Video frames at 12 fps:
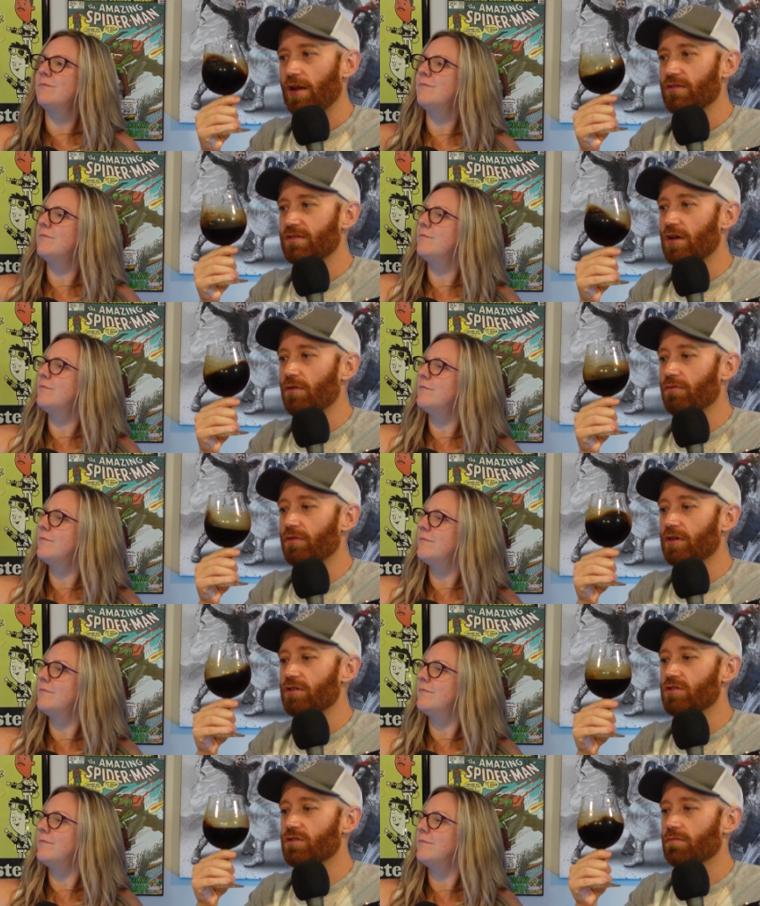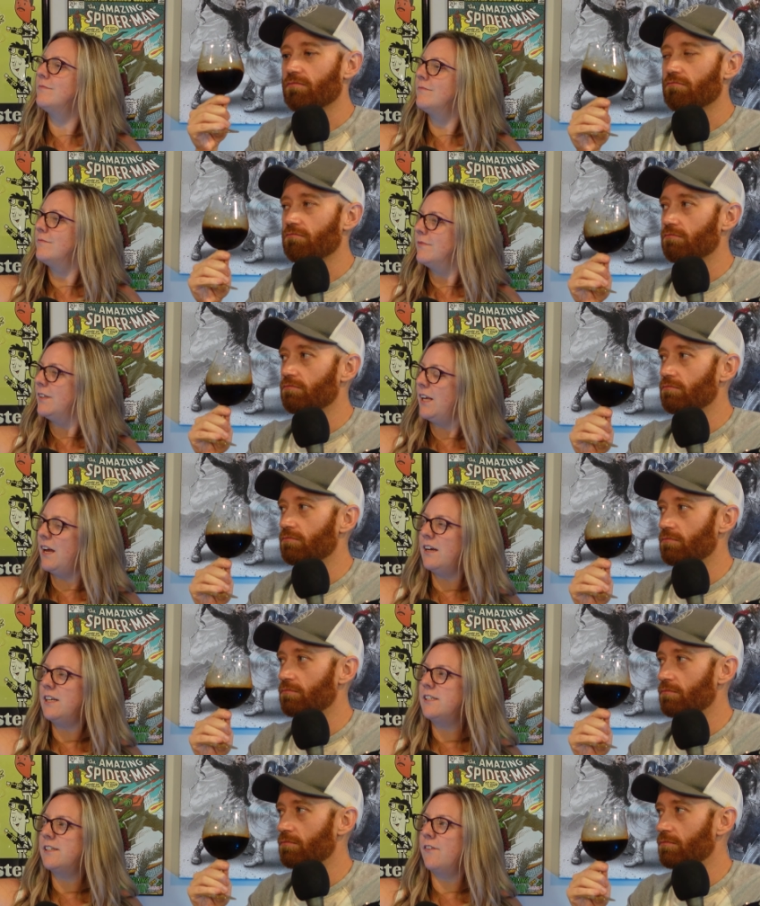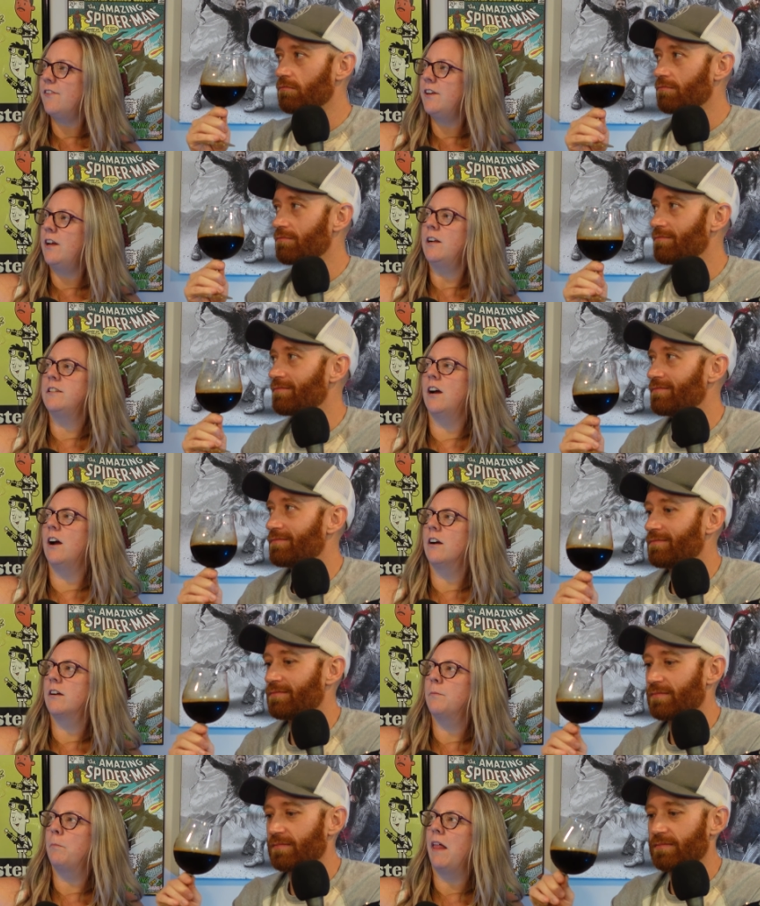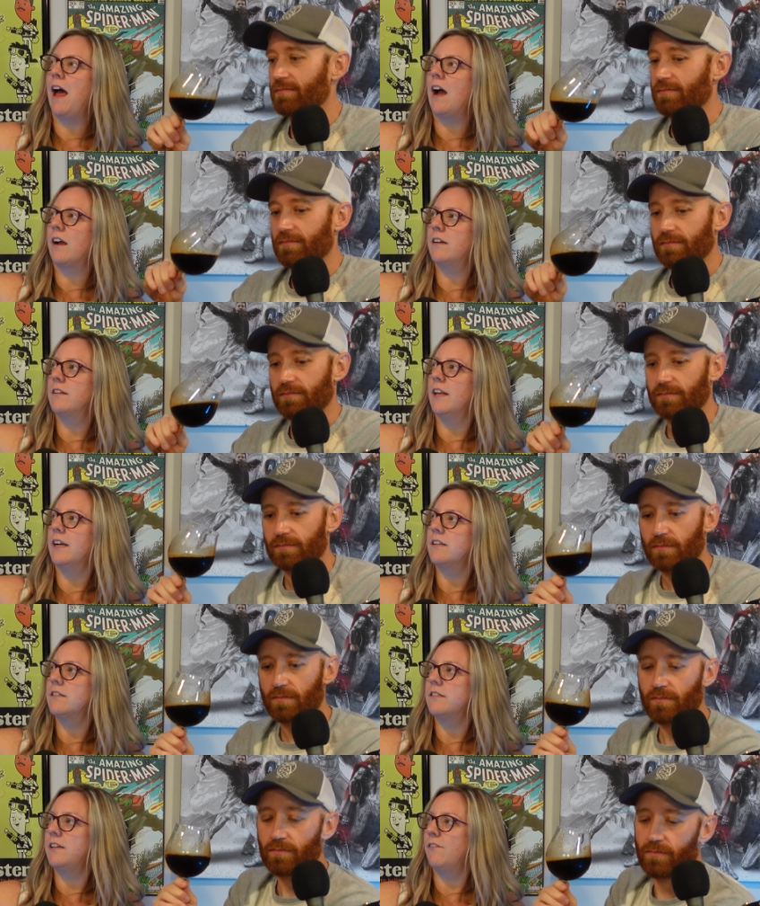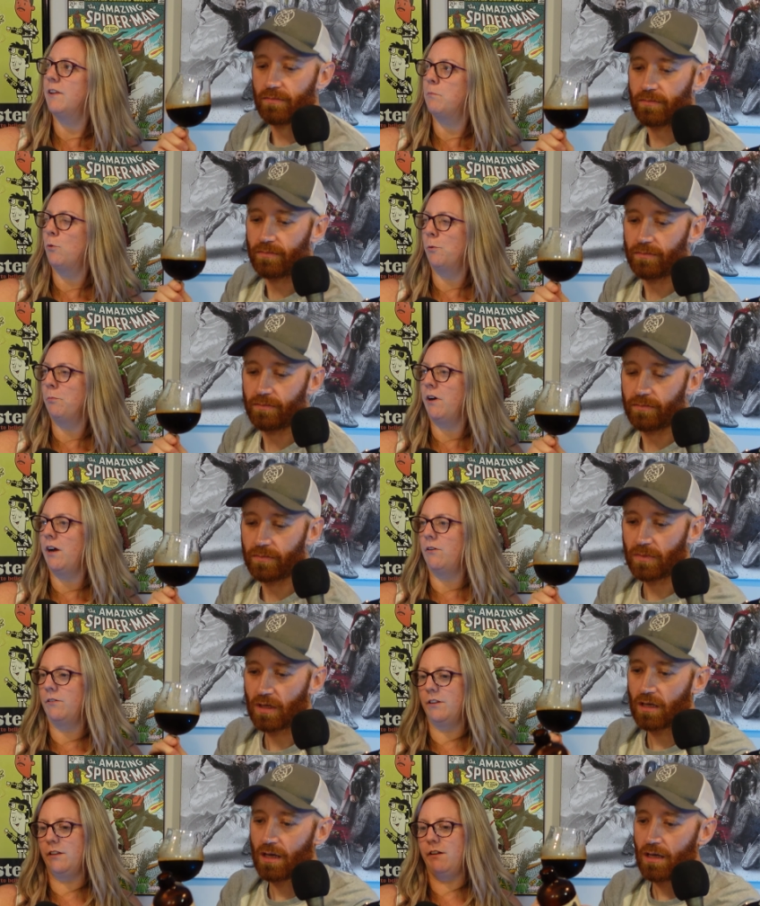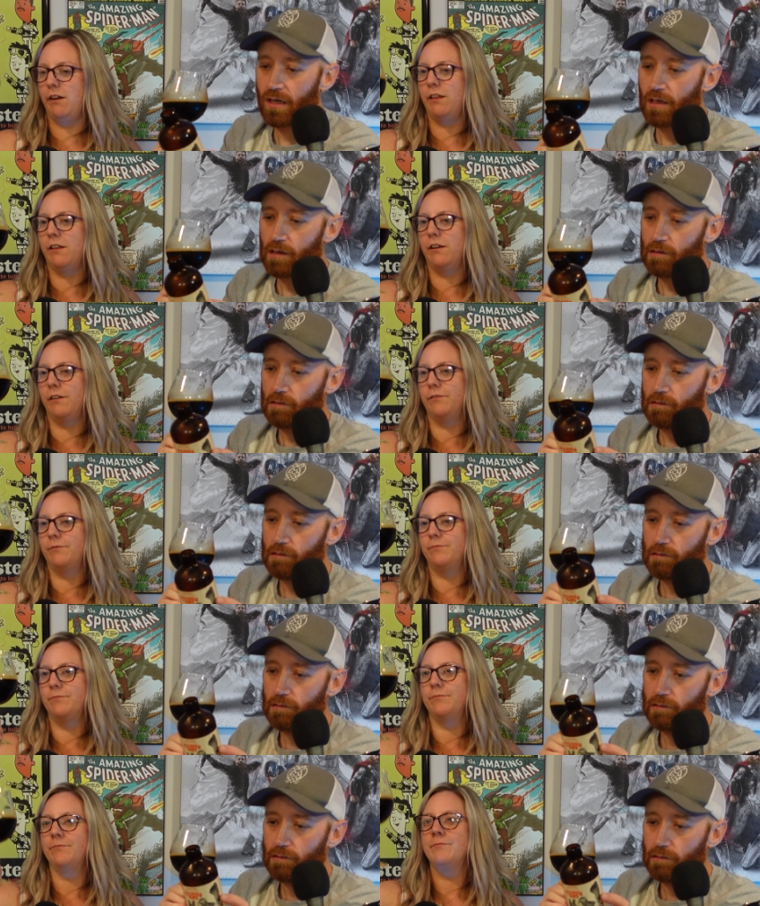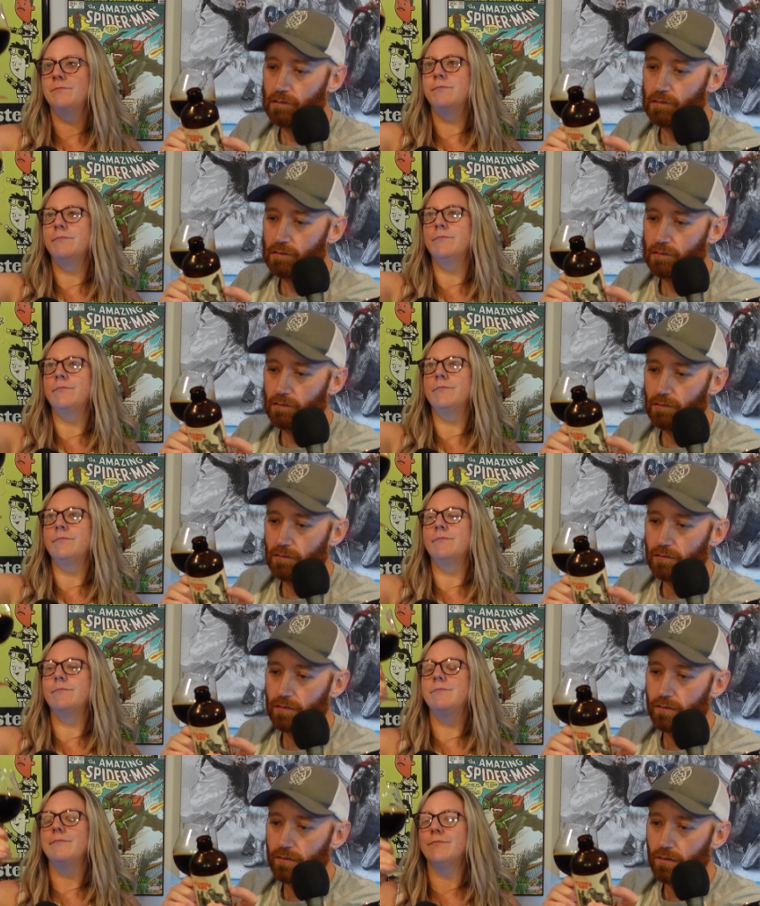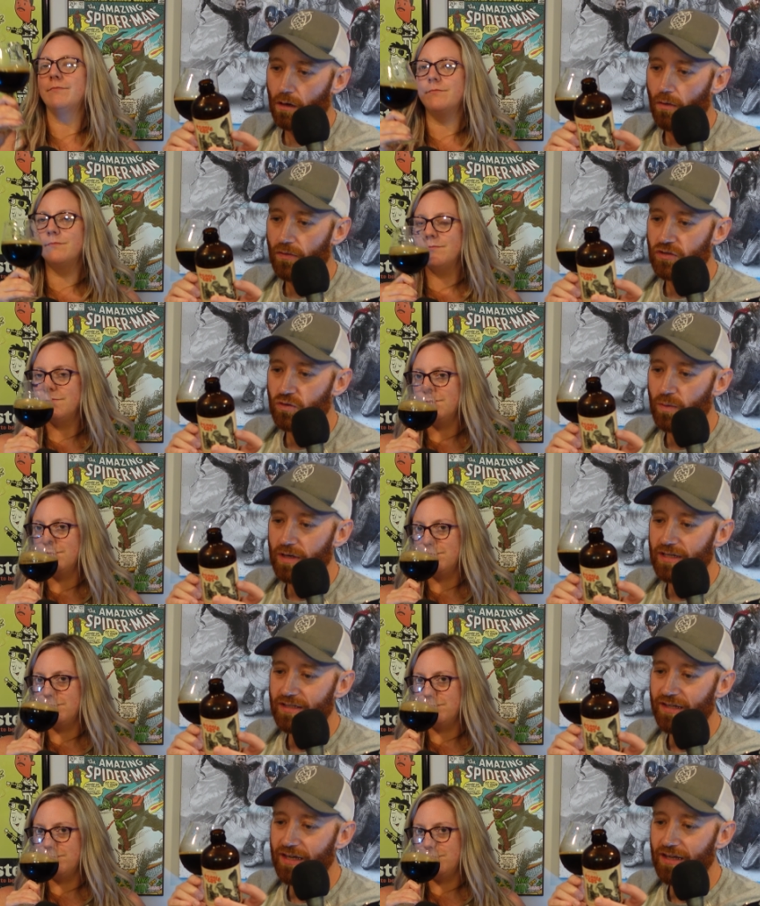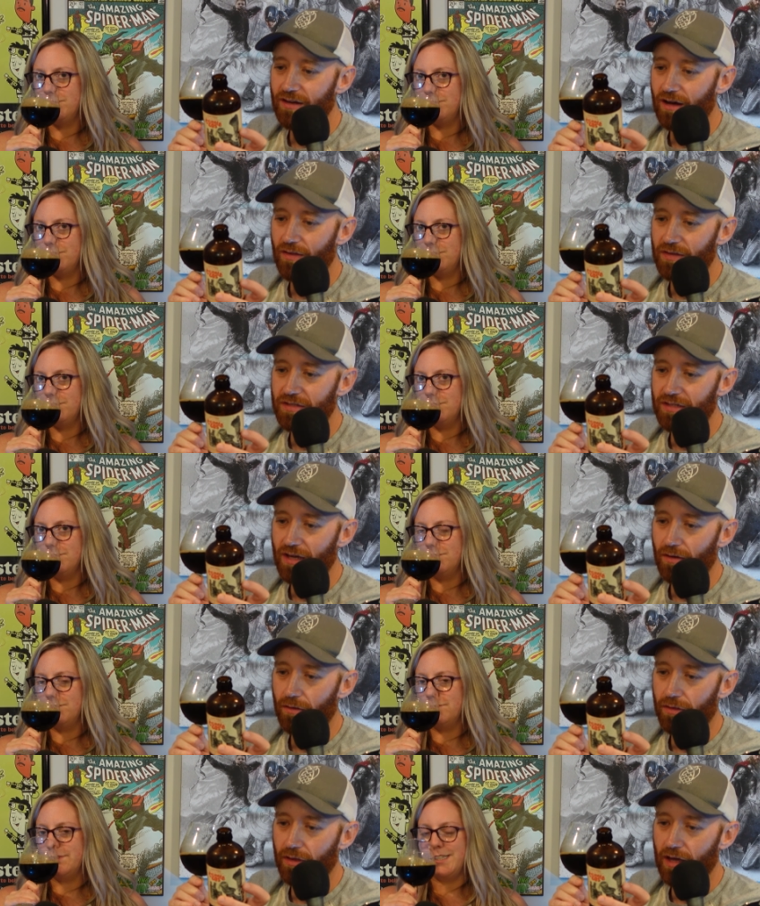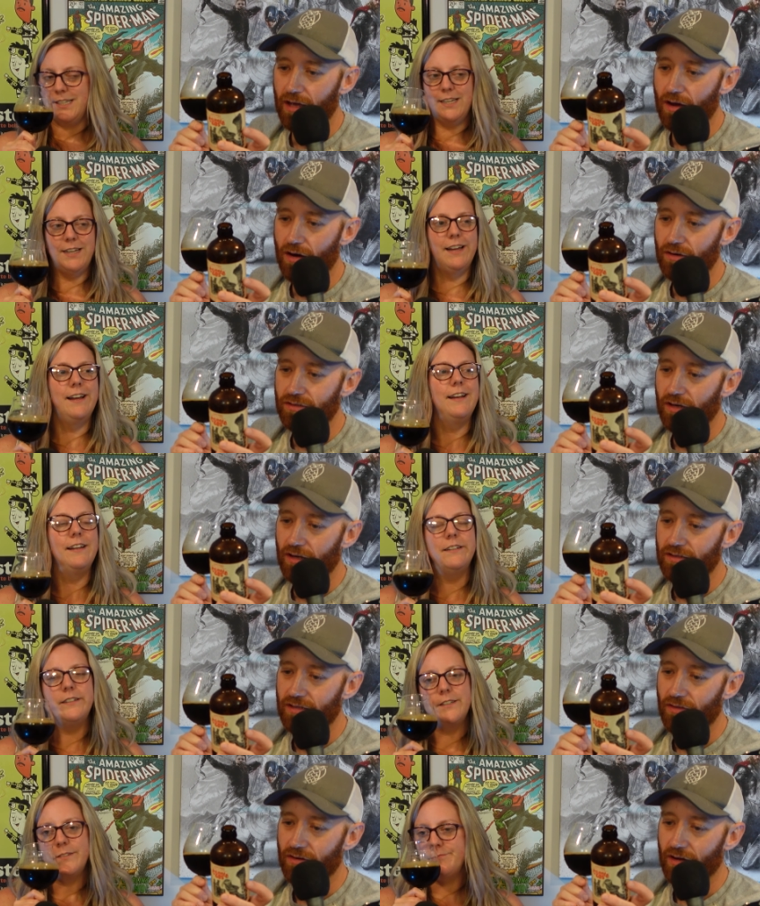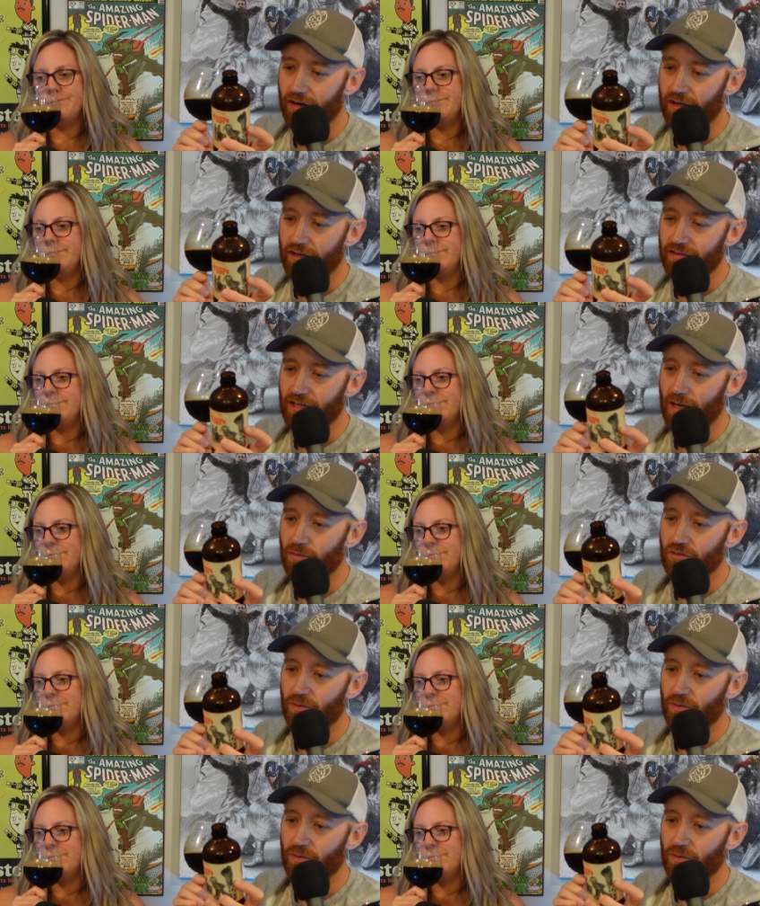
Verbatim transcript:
Speaker 1: of the stout fridge.
Speaker 2: Yeah, it's definitely not dark black. Like it's definitely more brown than
Speaker 1: anything. And it is. Oh, the sweetest heat on the south. AR's Hot Southern Honey, established